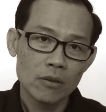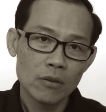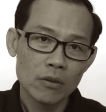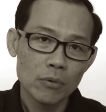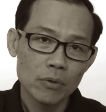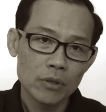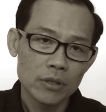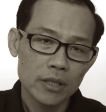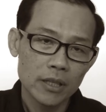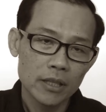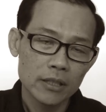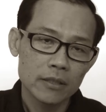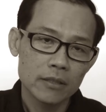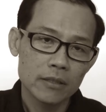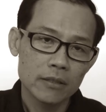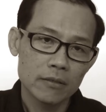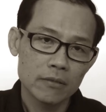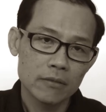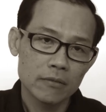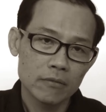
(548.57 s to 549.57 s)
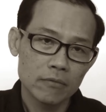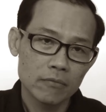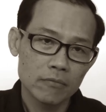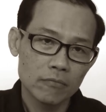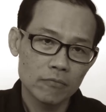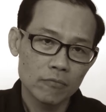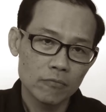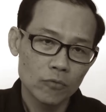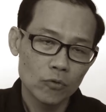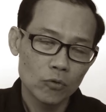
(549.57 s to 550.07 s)
we were just
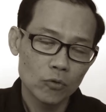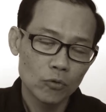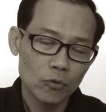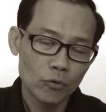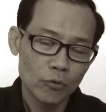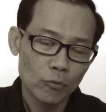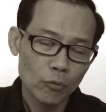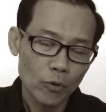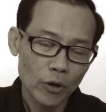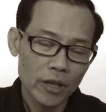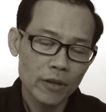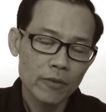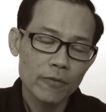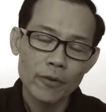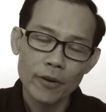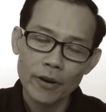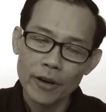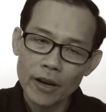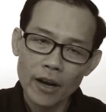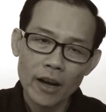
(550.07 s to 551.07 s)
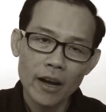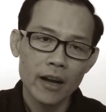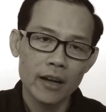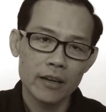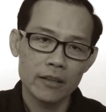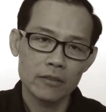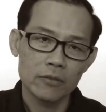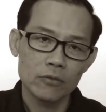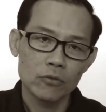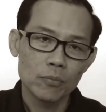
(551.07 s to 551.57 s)
working very
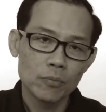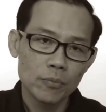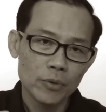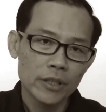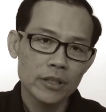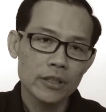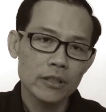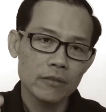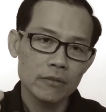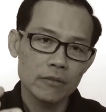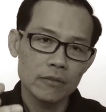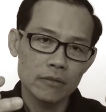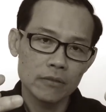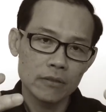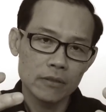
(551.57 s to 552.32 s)
hard to bring